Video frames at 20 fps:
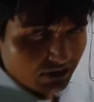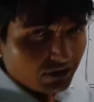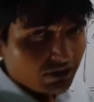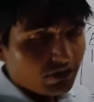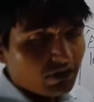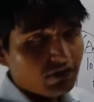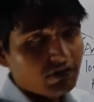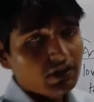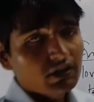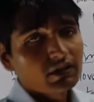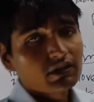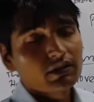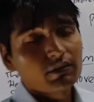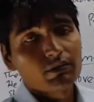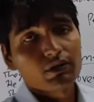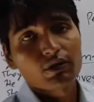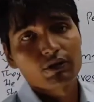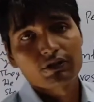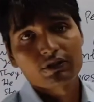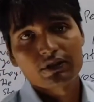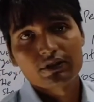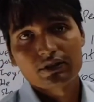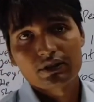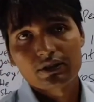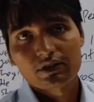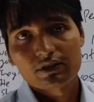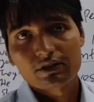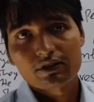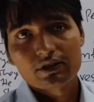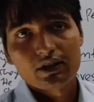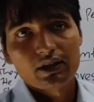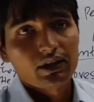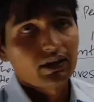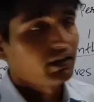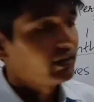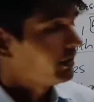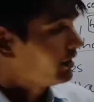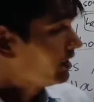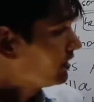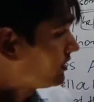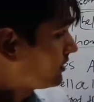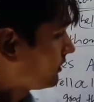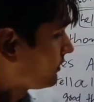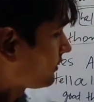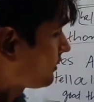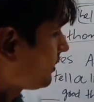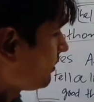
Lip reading: is written in the below sentence, it is